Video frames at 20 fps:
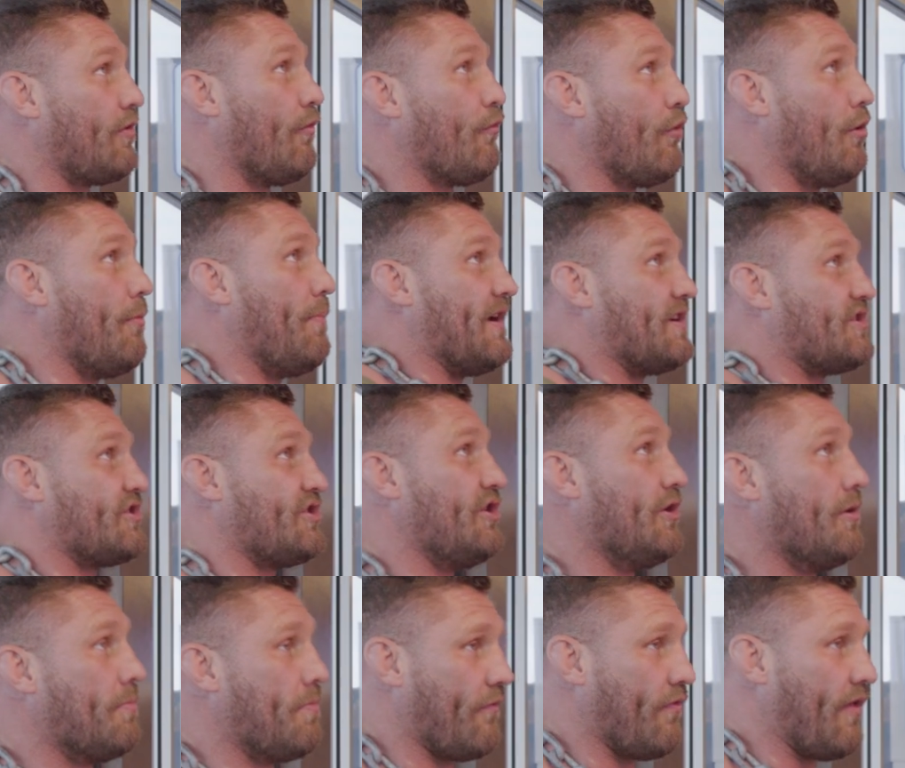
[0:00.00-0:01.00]
the Rubik's
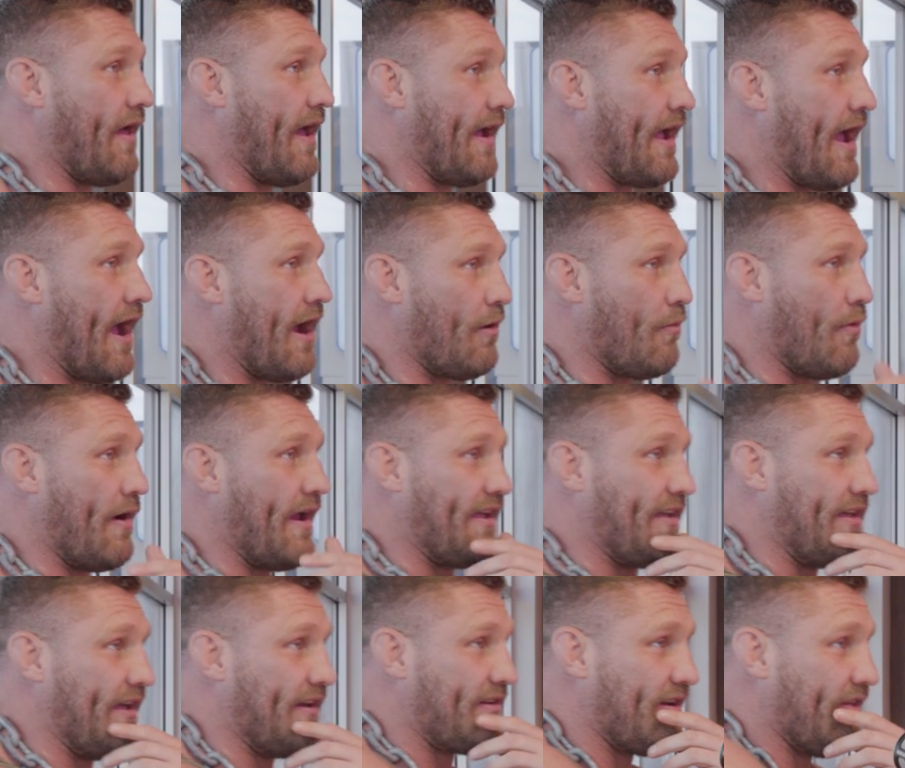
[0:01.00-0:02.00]
Cube of like, how do I
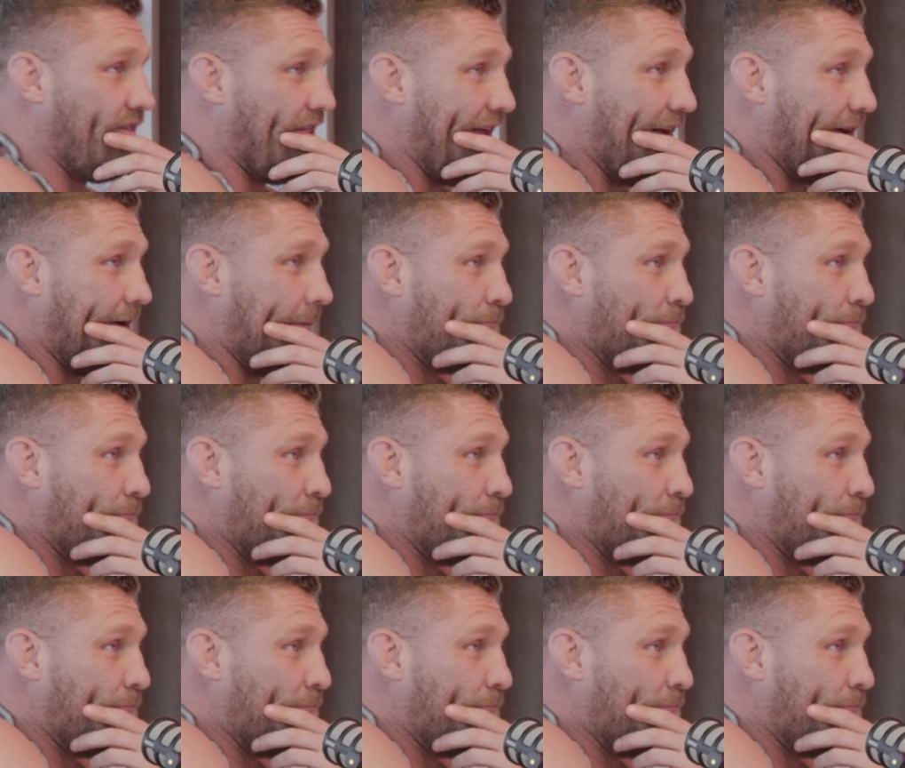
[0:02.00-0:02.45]
get to there?